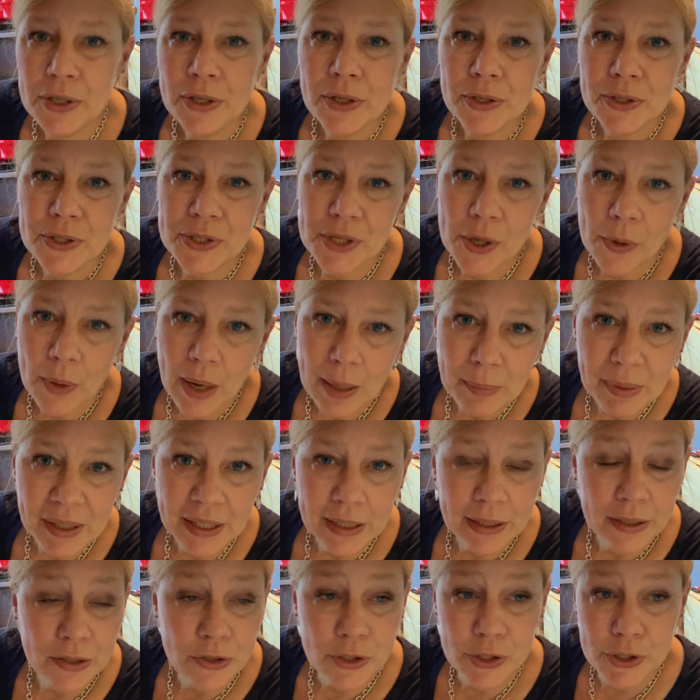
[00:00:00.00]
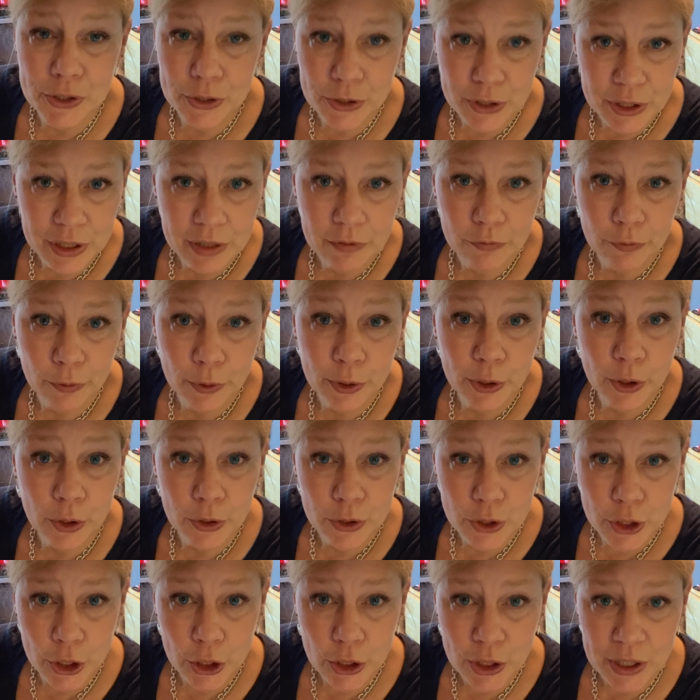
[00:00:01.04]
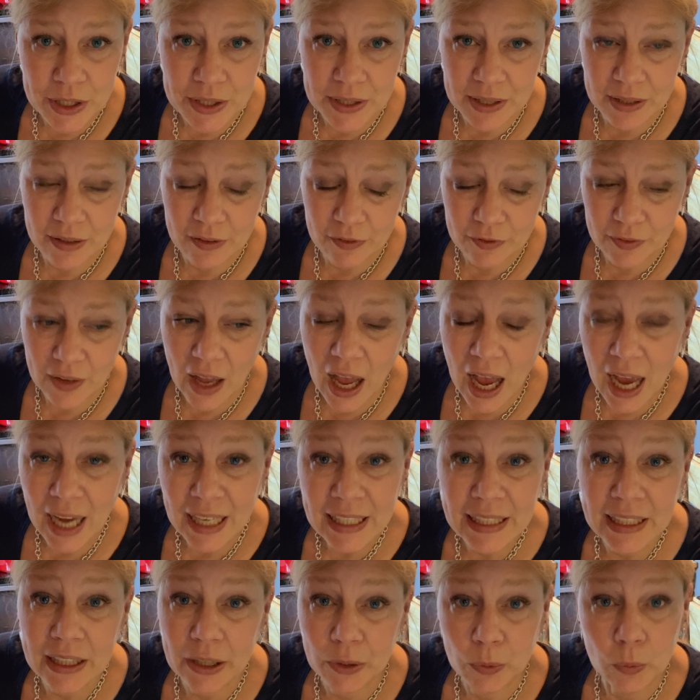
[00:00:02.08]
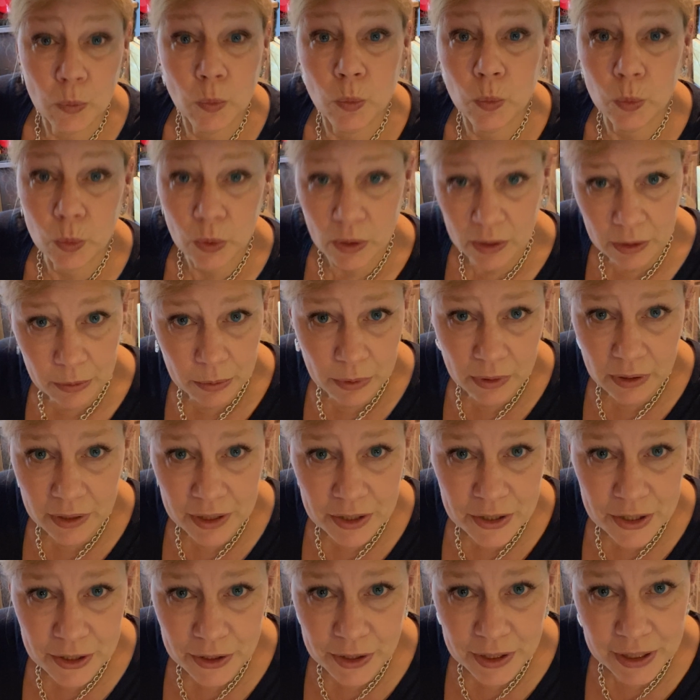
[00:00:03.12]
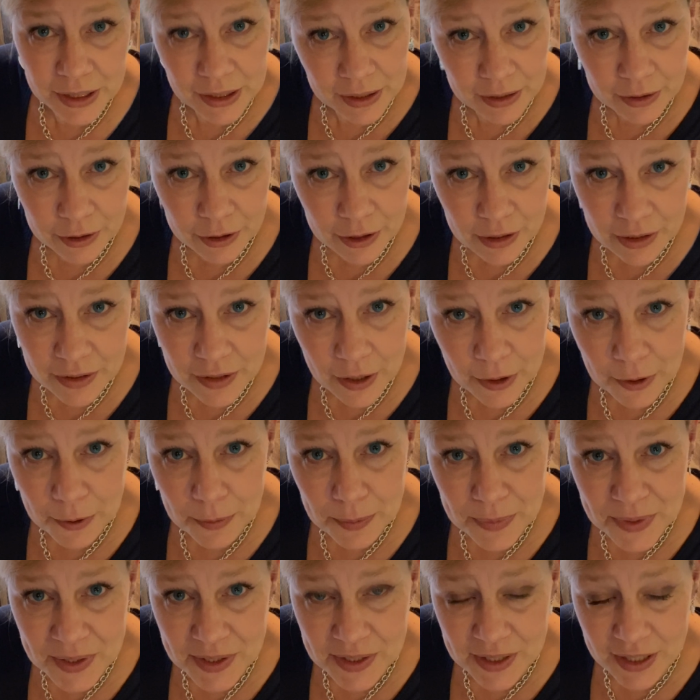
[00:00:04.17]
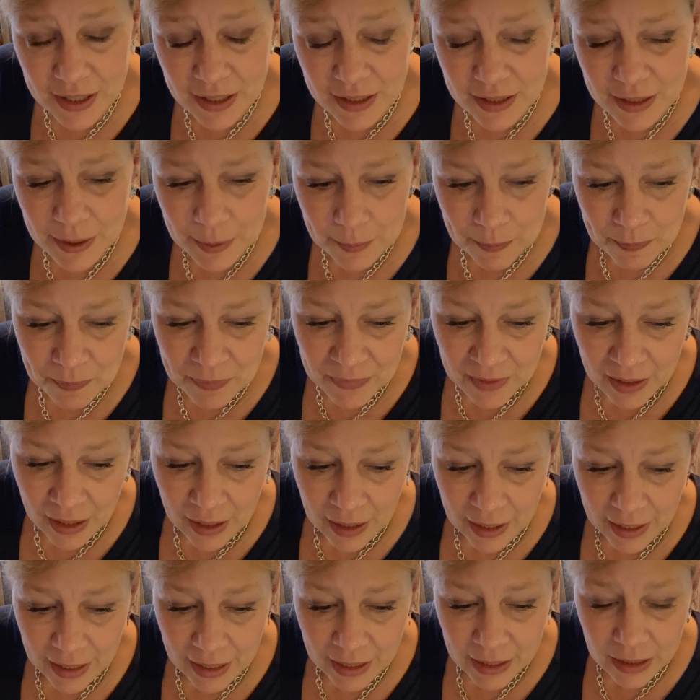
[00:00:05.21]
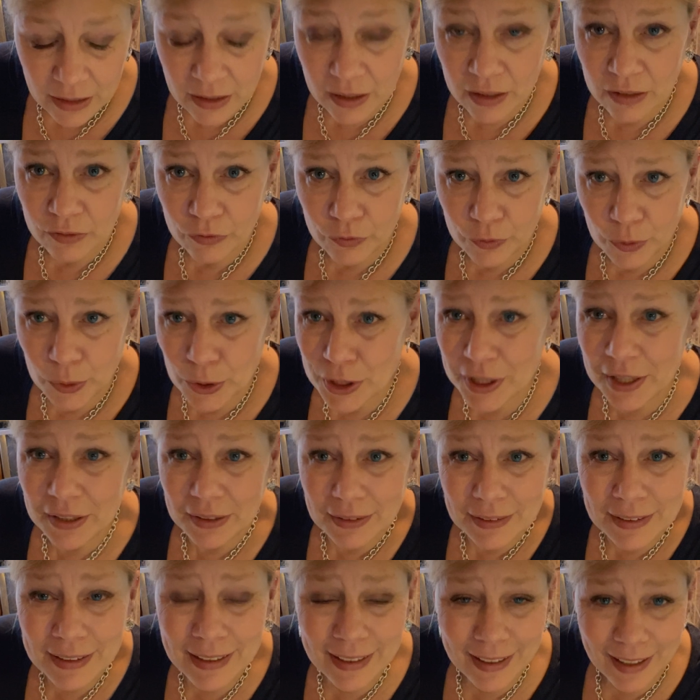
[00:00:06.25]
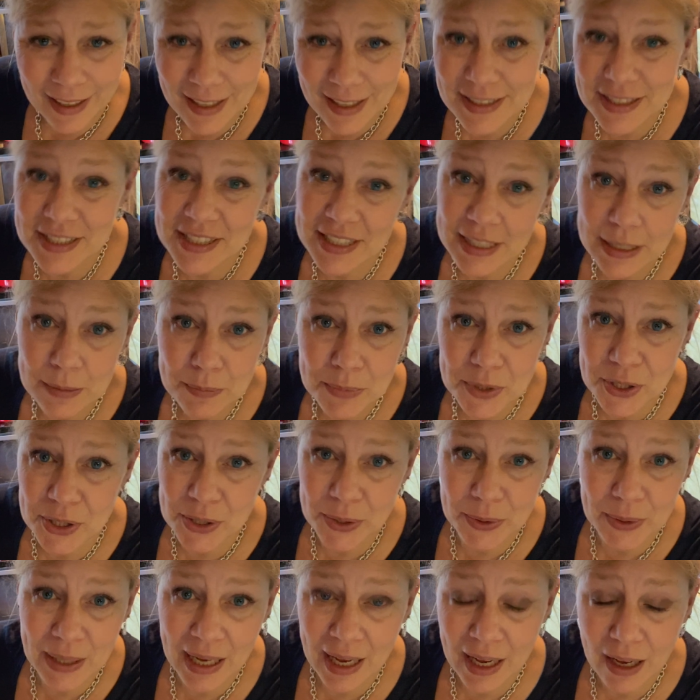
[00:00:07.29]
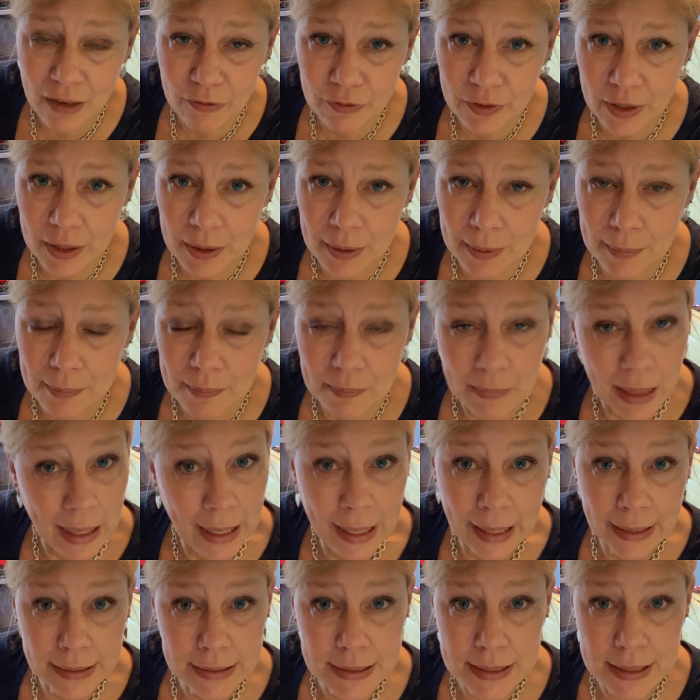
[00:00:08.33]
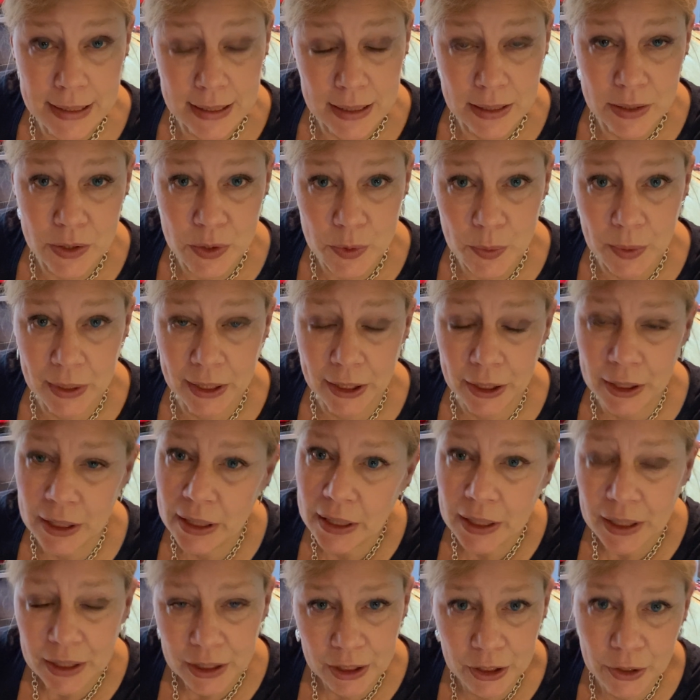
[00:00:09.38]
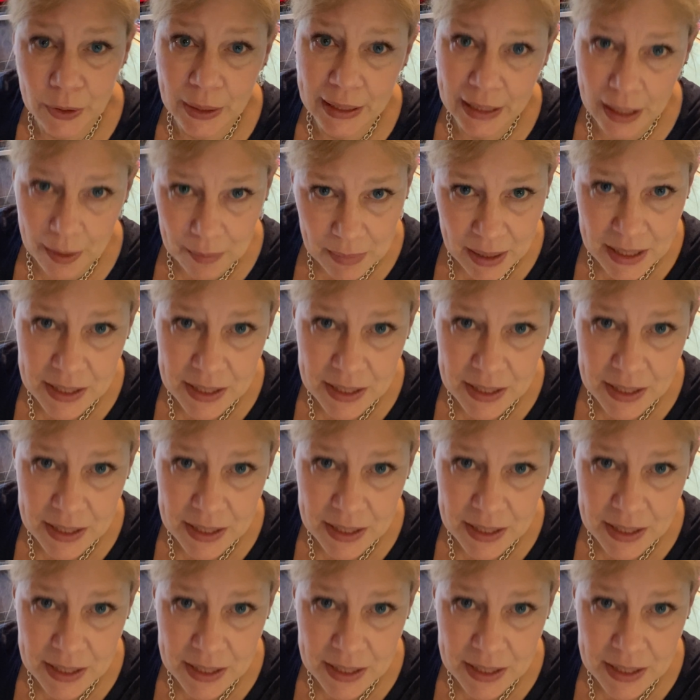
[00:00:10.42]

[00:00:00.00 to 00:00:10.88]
So I began searching for an alternative. I get really, really dirty here on the homestead and unfortunately seem to have um, accidents where, you know, I cut